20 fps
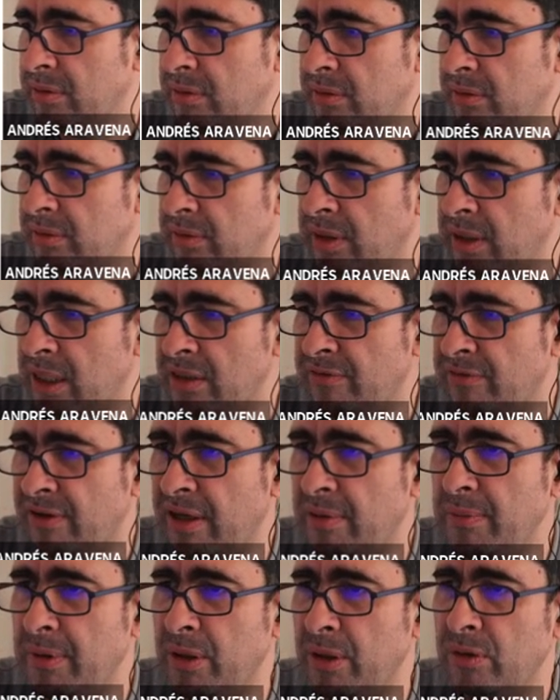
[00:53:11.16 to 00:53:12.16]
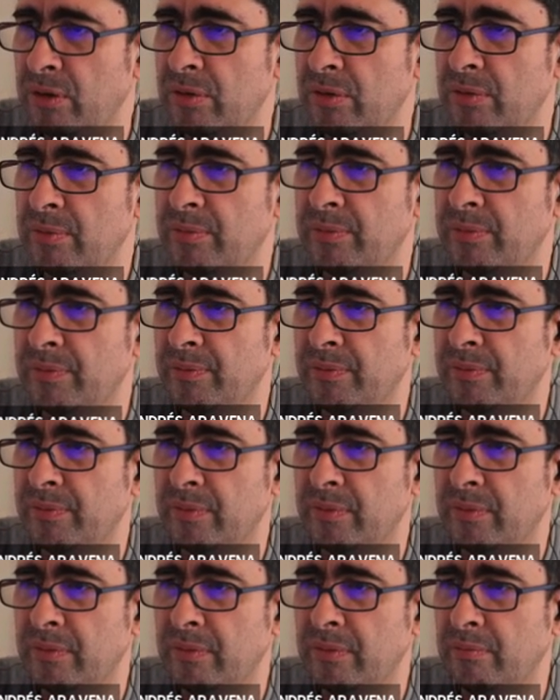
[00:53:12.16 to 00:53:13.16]
The last 5 minutes
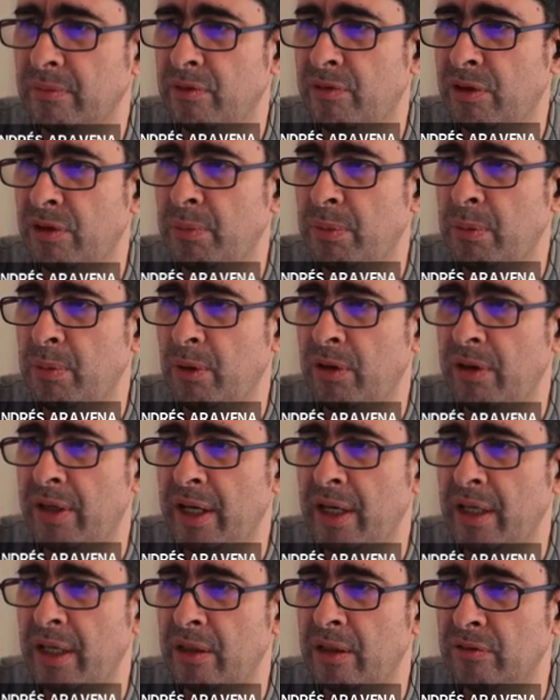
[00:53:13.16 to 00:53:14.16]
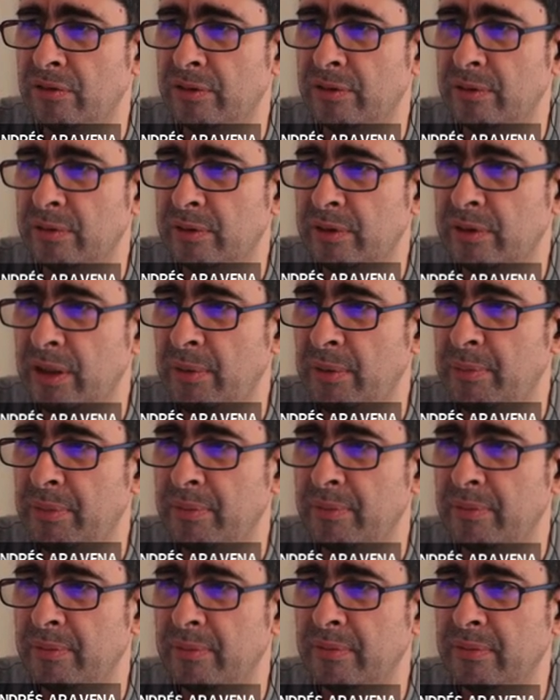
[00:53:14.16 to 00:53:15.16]
before people die of sleep,
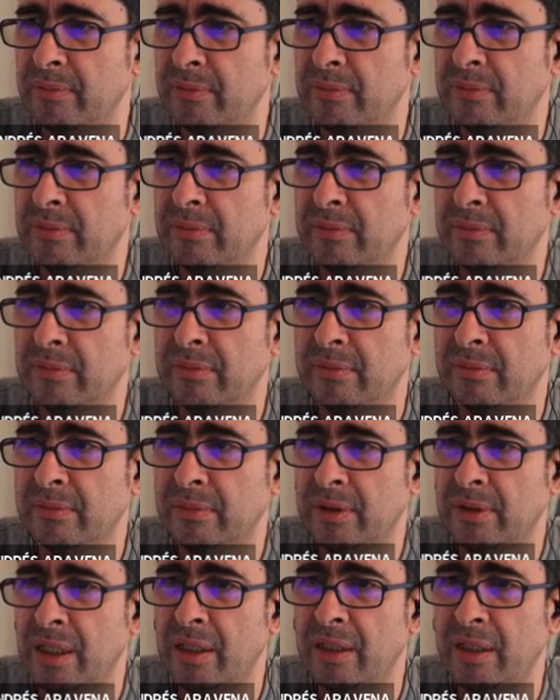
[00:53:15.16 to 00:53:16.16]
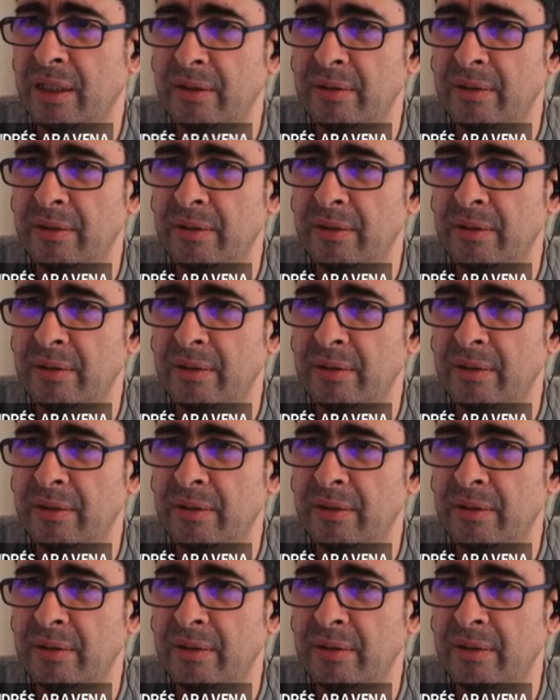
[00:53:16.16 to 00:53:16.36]
hunger,